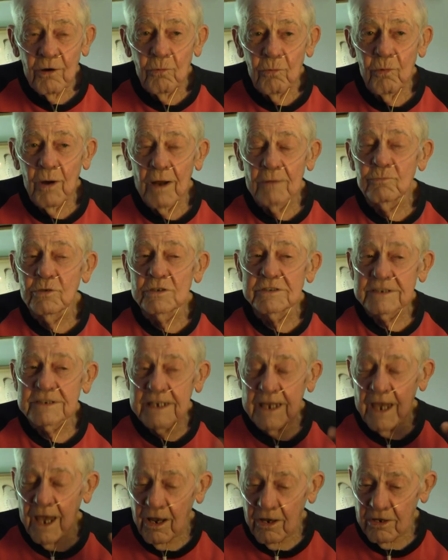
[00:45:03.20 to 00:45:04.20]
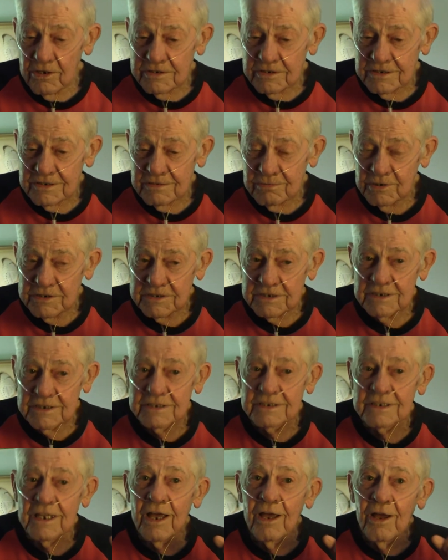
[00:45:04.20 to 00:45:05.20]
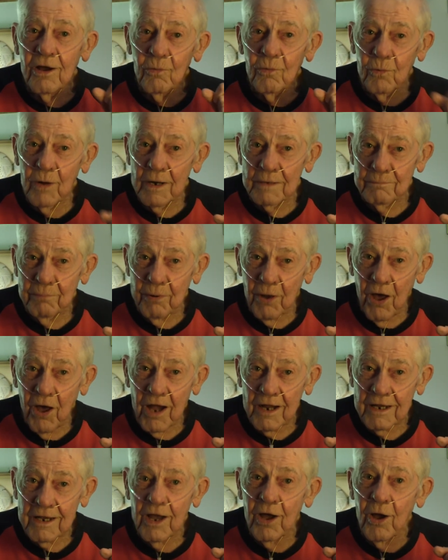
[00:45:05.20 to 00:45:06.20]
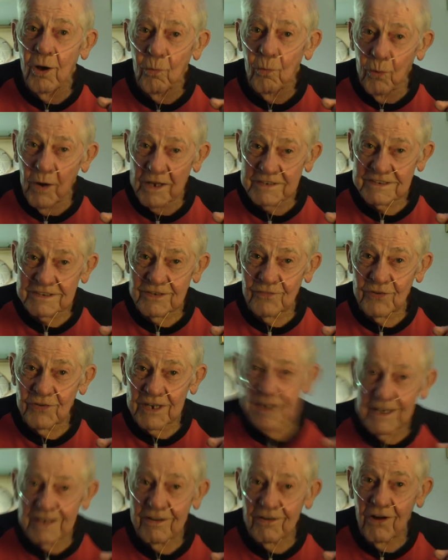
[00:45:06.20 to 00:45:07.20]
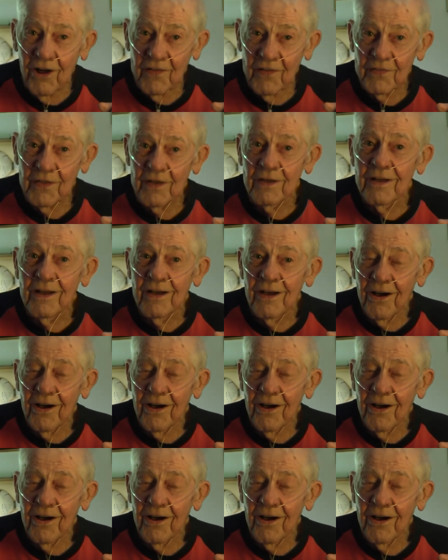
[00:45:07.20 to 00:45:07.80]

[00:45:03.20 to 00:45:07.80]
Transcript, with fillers: One was Kellers, which is one block west of here on the,